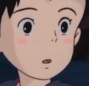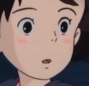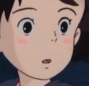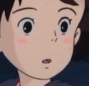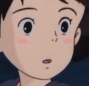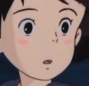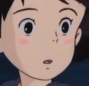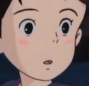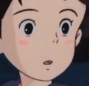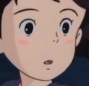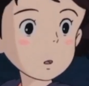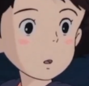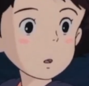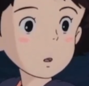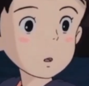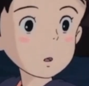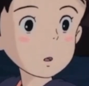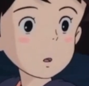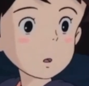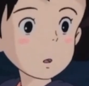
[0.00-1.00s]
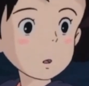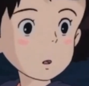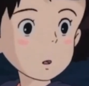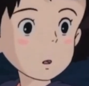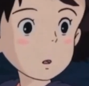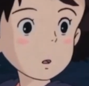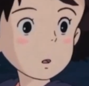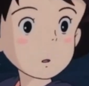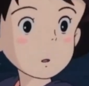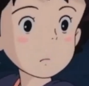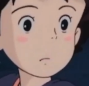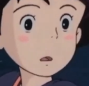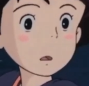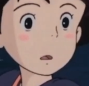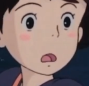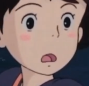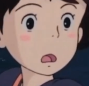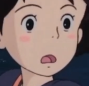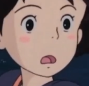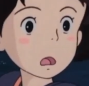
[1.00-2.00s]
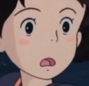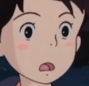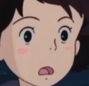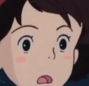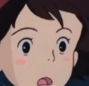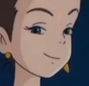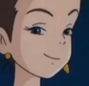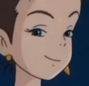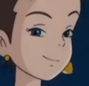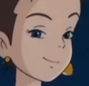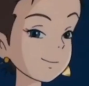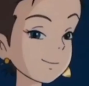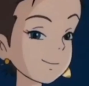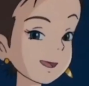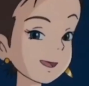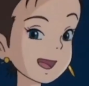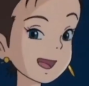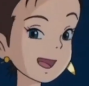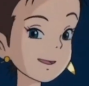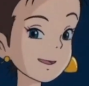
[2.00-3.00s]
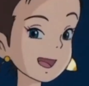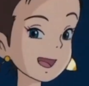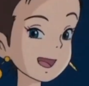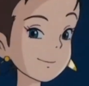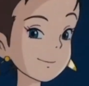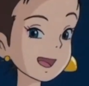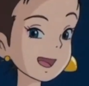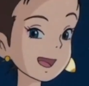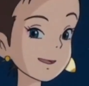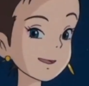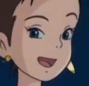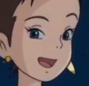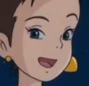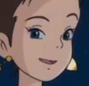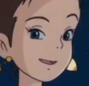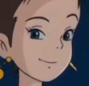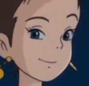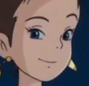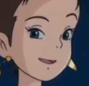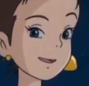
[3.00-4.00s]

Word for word: She's flying on her broom around town with this cat and she's